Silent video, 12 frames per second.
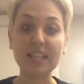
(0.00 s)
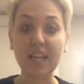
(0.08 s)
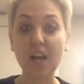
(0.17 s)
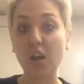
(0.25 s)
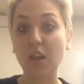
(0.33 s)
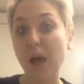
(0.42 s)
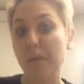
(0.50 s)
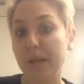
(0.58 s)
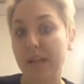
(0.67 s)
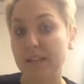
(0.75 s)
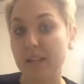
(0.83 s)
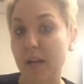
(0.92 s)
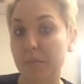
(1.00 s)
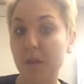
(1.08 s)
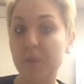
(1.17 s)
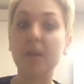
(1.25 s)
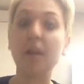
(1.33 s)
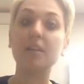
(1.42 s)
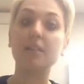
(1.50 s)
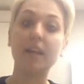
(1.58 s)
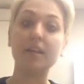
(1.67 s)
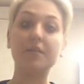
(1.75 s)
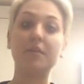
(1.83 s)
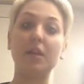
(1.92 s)
I got lap band at. Maybe I
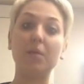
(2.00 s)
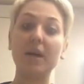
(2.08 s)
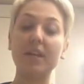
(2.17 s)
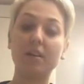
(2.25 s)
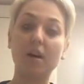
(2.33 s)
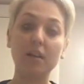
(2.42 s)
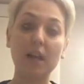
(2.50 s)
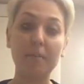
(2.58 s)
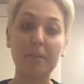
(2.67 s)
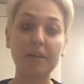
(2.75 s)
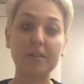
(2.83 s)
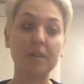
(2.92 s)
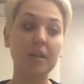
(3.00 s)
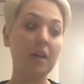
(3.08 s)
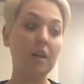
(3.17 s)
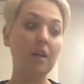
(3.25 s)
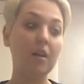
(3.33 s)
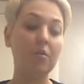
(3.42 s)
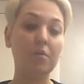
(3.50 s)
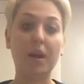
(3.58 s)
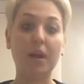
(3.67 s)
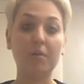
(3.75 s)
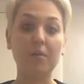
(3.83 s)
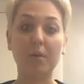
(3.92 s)
electively went and got lap band when
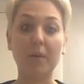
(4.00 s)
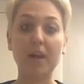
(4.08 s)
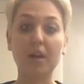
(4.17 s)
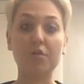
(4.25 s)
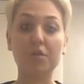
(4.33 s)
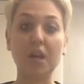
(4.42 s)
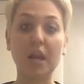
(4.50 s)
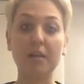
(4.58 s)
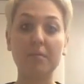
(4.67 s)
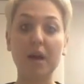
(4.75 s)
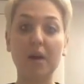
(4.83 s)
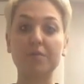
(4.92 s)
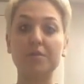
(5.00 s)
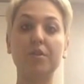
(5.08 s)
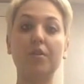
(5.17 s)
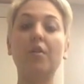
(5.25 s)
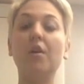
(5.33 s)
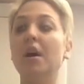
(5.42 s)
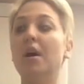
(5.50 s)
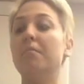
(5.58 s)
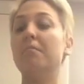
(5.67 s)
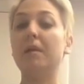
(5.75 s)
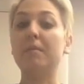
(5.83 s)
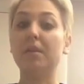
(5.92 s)
I weigh 190 pounds, you know.
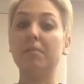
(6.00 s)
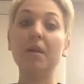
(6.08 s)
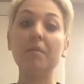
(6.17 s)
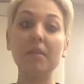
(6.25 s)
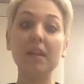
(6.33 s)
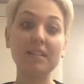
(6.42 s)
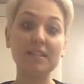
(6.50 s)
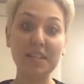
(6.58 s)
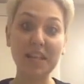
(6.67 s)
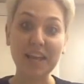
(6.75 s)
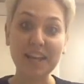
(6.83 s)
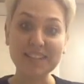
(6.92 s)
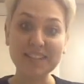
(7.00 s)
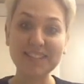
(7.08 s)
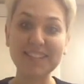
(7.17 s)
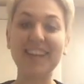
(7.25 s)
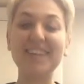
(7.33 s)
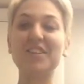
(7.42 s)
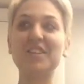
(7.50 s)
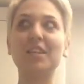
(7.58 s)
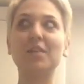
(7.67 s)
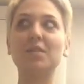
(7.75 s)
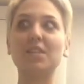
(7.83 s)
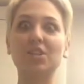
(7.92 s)
Maybe that's the case. I just
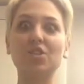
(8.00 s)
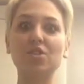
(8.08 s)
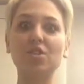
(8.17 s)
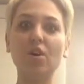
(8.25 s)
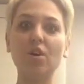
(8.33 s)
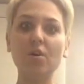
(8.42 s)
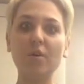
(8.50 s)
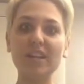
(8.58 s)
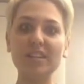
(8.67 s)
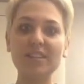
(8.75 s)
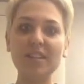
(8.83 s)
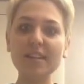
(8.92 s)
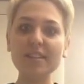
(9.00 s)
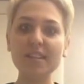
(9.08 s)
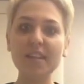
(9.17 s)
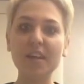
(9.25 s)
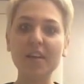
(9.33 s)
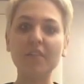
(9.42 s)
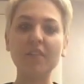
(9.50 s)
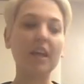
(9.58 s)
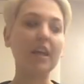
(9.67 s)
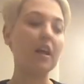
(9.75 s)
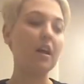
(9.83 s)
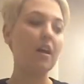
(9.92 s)
think it was like so insensitive. Like,